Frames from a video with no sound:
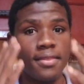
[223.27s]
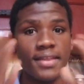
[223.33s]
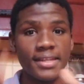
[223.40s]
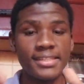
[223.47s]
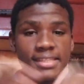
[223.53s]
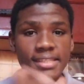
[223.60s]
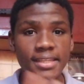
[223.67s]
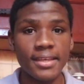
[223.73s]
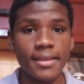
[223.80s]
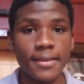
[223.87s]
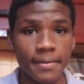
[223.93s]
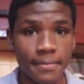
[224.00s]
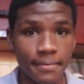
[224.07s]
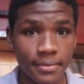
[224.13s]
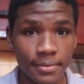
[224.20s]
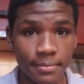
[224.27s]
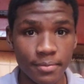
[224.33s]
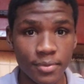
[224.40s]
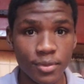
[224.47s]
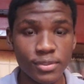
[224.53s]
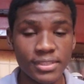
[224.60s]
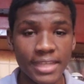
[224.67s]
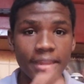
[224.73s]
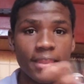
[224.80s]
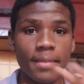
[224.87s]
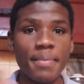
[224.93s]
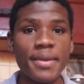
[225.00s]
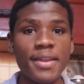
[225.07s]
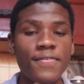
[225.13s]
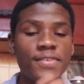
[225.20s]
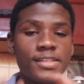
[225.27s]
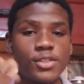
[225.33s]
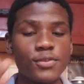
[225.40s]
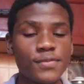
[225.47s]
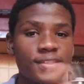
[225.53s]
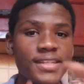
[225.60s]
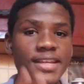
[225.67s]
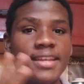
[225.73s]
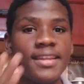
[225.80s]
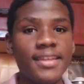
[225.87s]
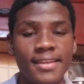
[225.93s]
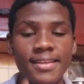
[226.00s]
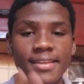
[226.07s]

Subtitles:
Those are the benefits of journaling.